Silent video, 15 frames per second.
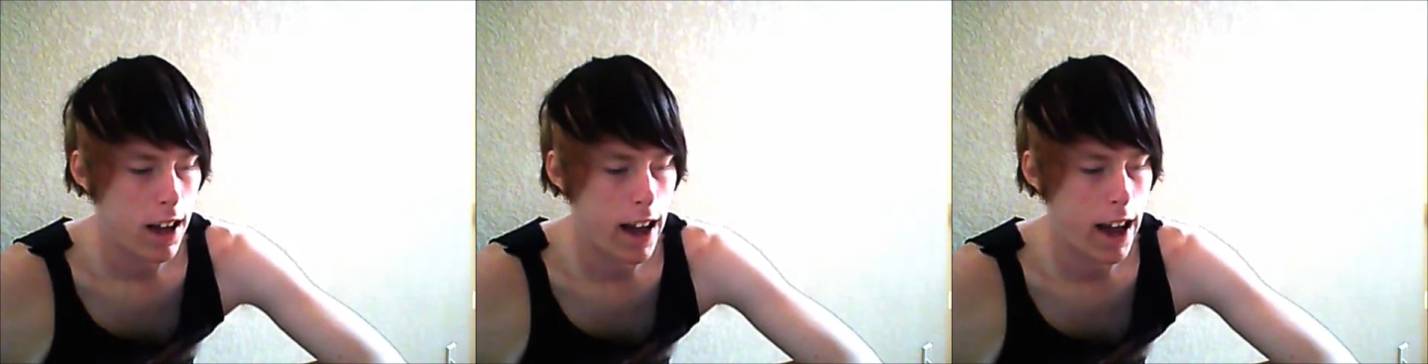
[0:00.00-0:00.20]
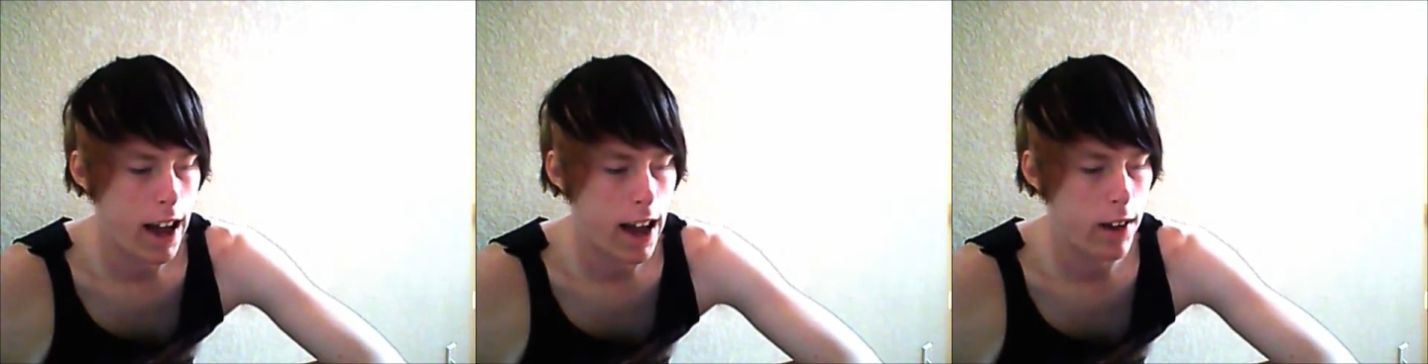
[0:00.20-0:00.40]

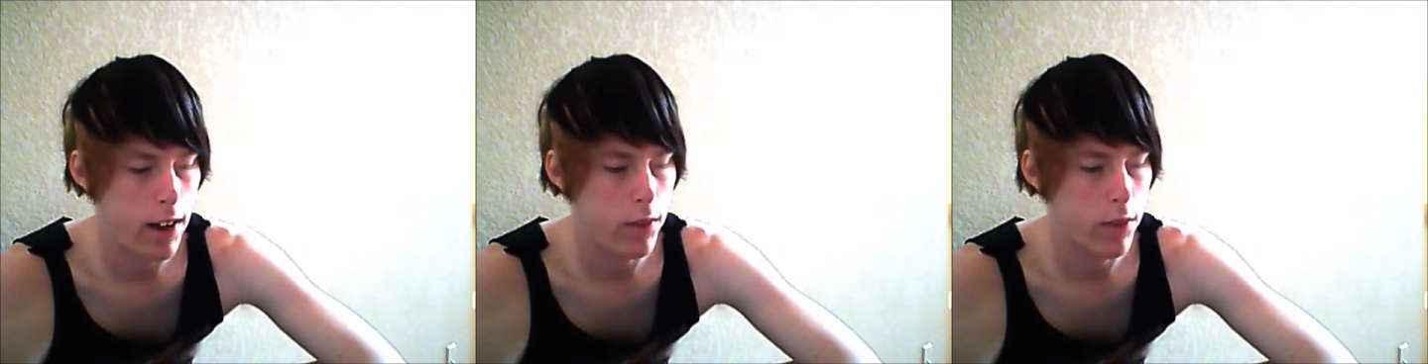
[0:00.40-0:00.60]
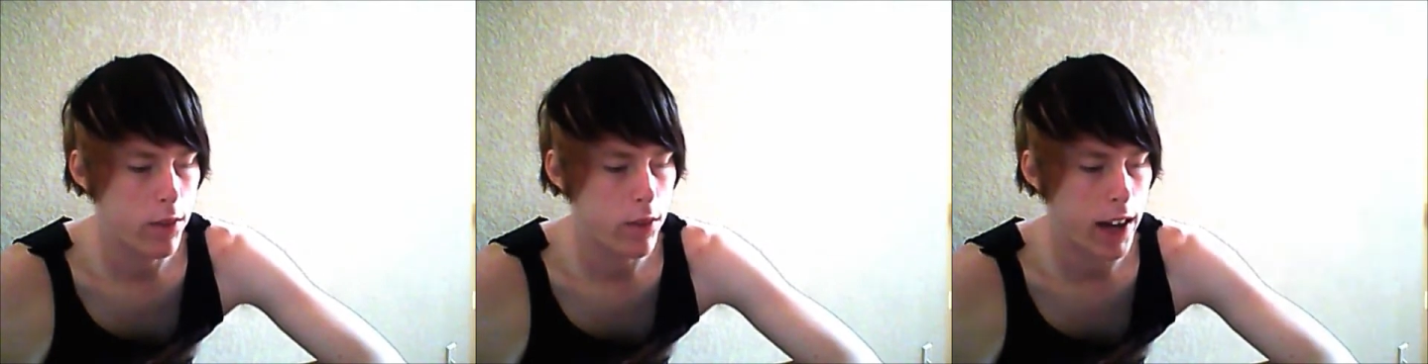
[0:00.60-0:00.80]
I
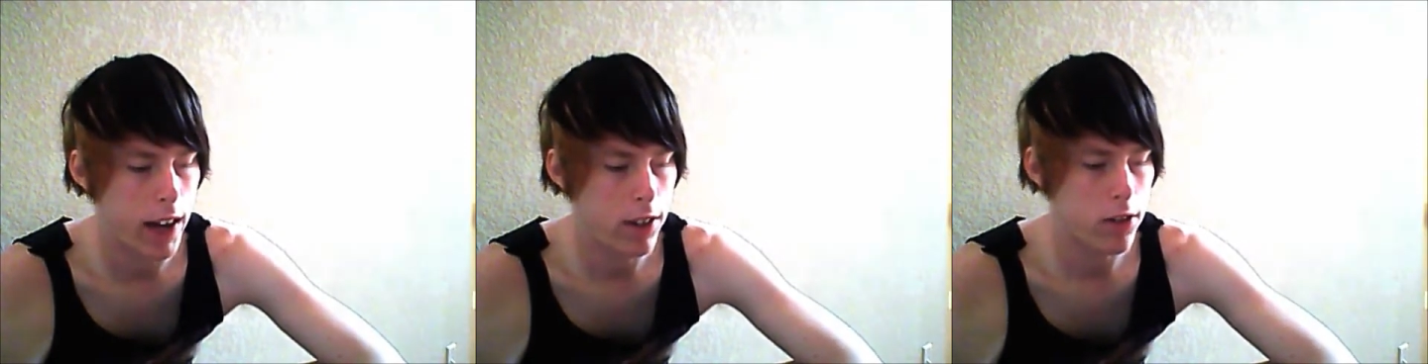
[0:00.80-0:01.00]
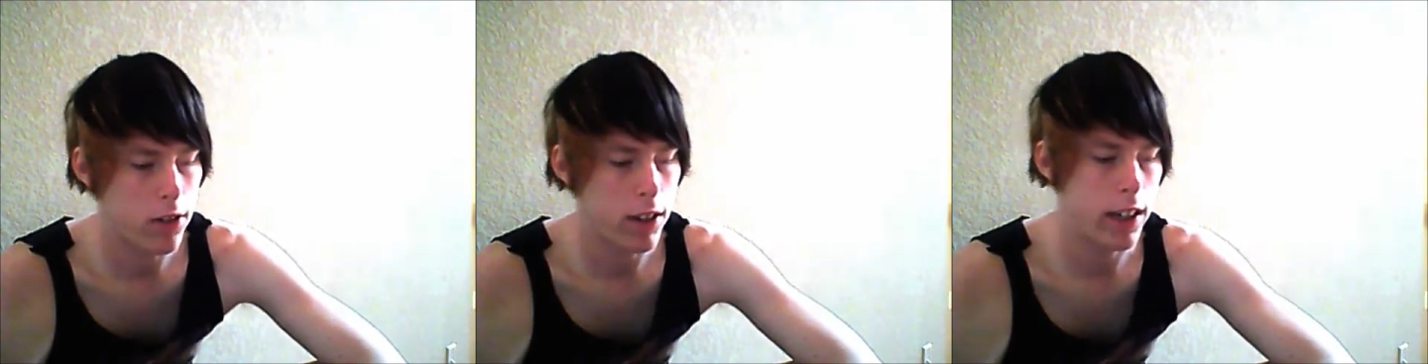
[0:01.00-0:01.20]

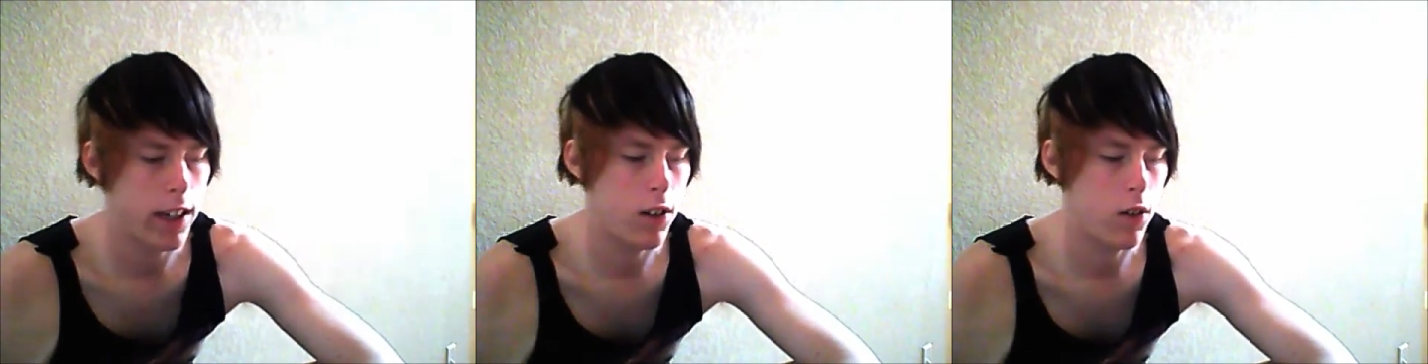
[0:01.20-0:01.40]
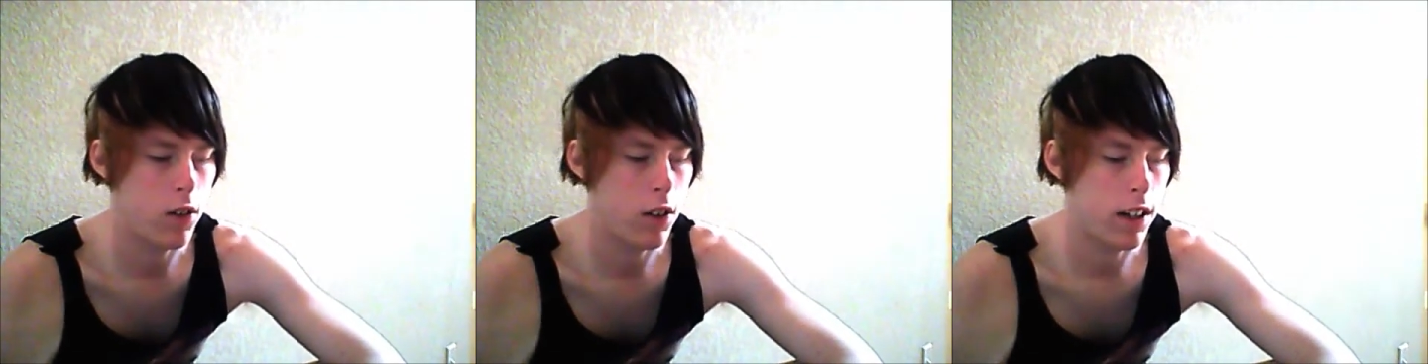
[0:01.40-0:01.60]

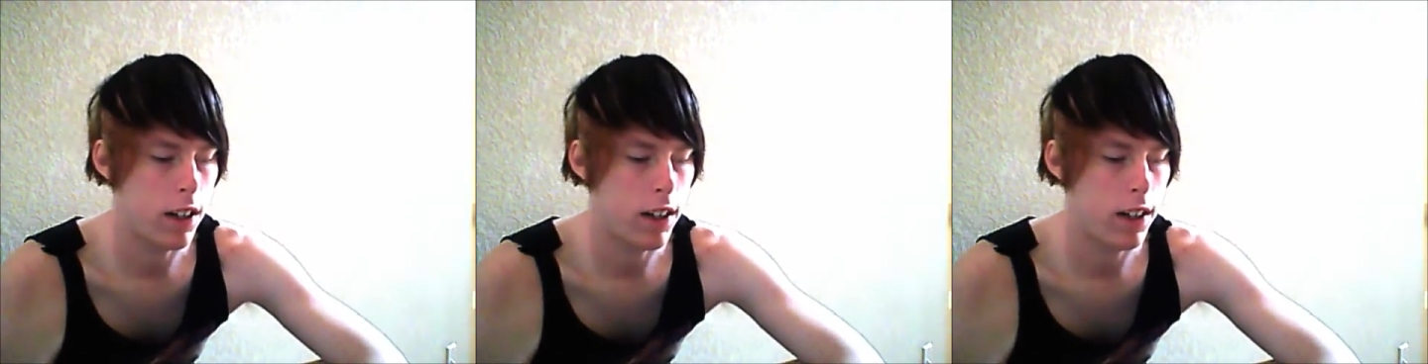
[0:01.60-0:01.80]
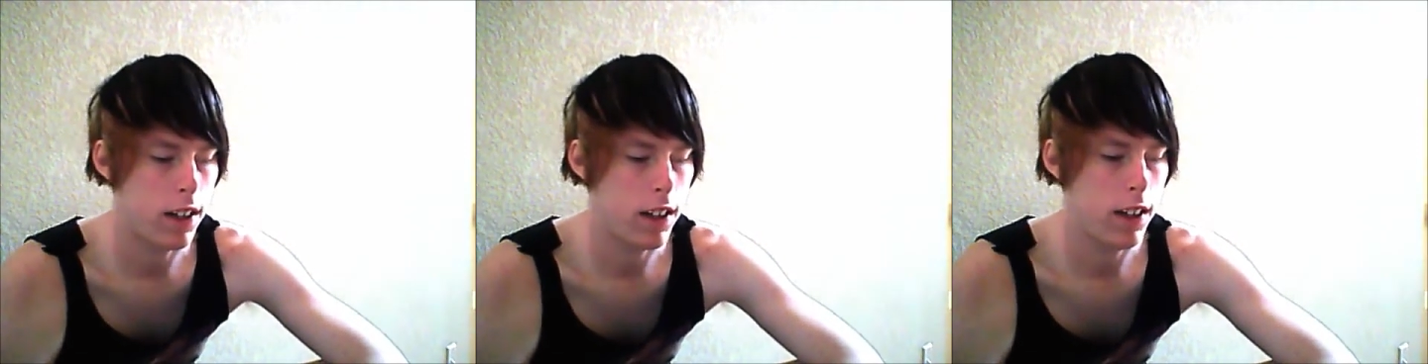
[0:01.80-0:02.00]
know
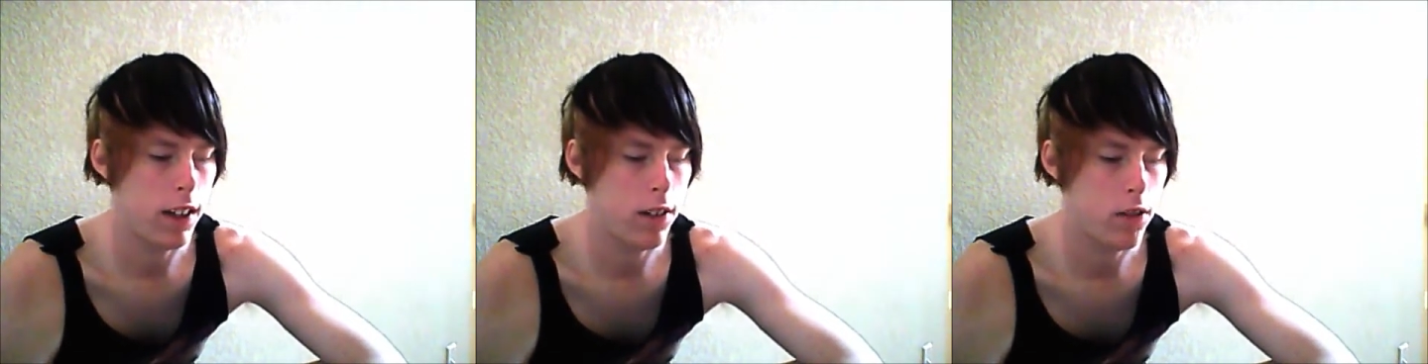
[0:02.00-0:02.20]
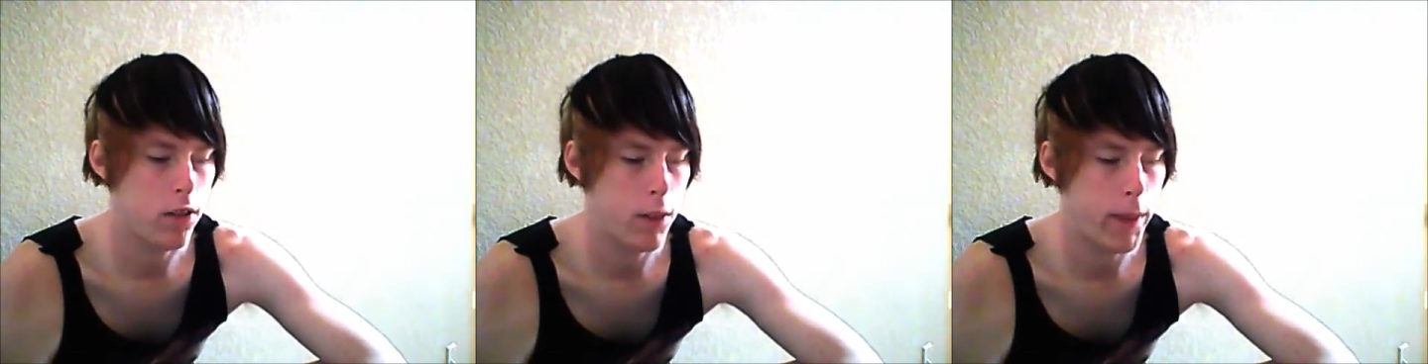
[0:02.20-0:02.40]

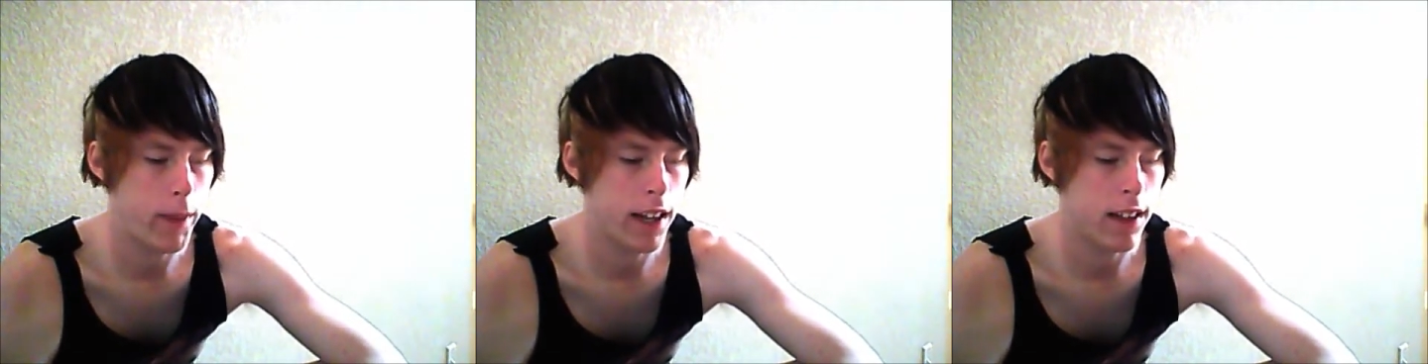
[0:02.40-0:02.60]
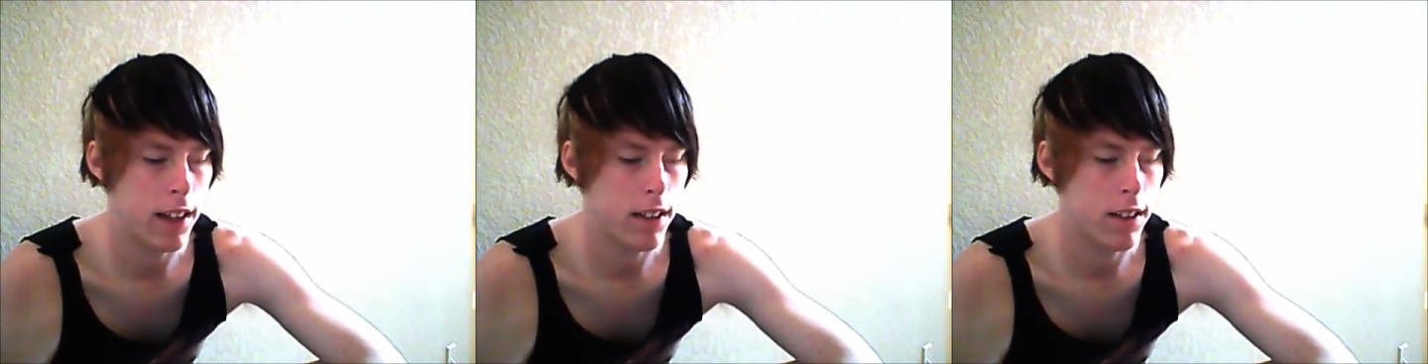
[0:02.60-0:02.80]
these three
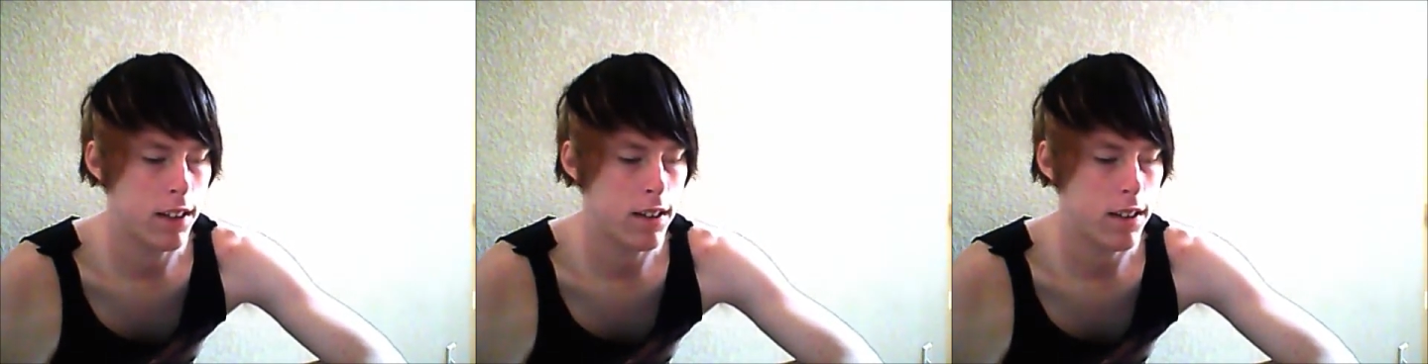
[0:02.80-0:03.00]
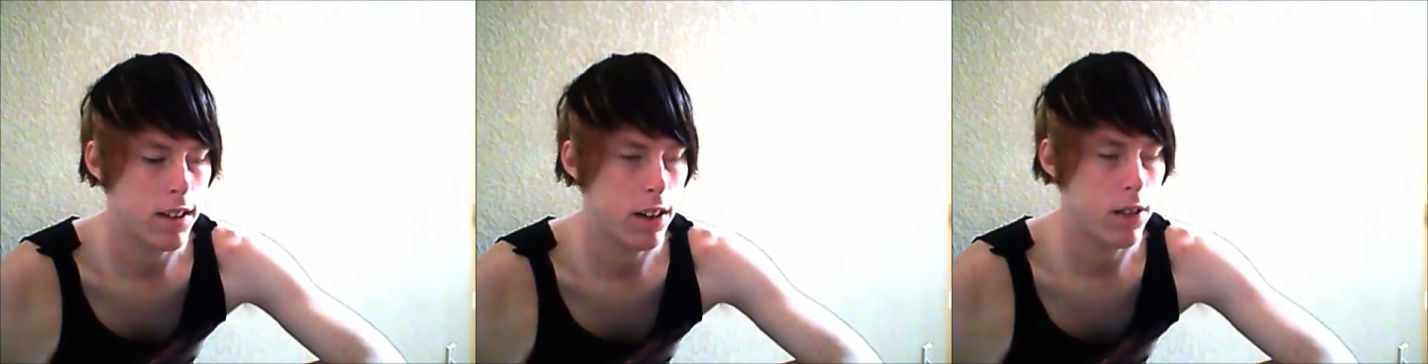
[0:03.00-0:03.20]

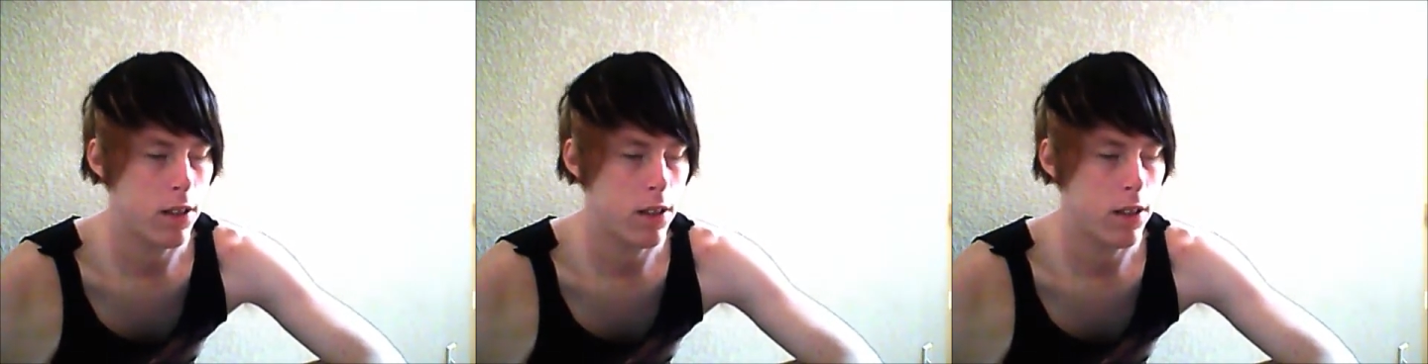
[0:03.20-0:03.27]
bands.